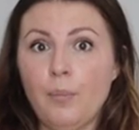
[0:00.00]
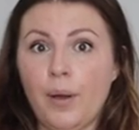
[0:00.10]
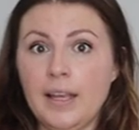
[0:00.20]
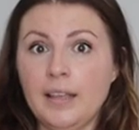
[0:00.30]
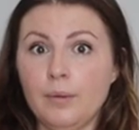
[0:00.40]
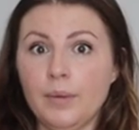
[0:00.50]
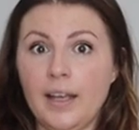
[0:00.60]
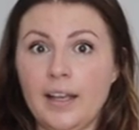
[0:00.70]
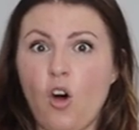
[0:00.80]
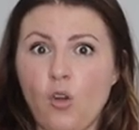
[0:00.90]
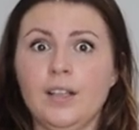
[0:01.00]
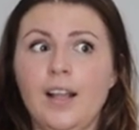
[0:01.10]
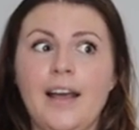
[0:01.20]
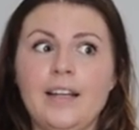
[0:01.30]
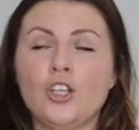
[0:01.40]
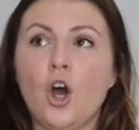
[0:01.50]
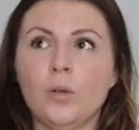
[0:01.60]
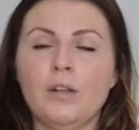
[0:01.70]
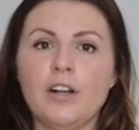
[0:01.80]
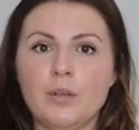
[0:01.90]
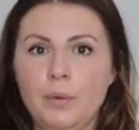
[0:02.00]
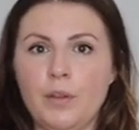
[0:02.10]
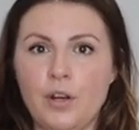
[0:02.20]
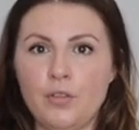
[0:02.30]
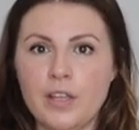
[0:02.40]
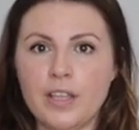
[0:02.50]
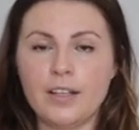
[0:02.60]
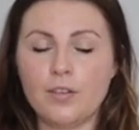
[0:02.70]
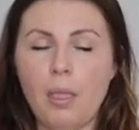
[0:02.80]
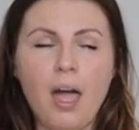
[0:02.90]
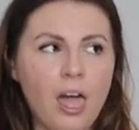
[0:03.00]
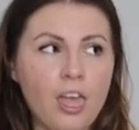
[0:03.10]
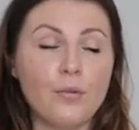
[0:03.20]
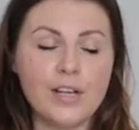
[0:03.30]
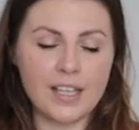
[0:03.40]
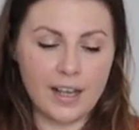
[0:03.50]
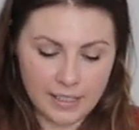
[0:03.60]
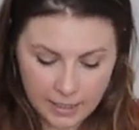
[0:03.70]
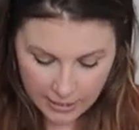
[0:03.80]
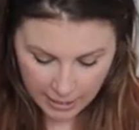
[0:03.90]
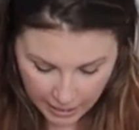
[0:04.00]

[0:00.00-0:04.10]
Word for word: Buying them like online, totally randomly with only three, three sizes,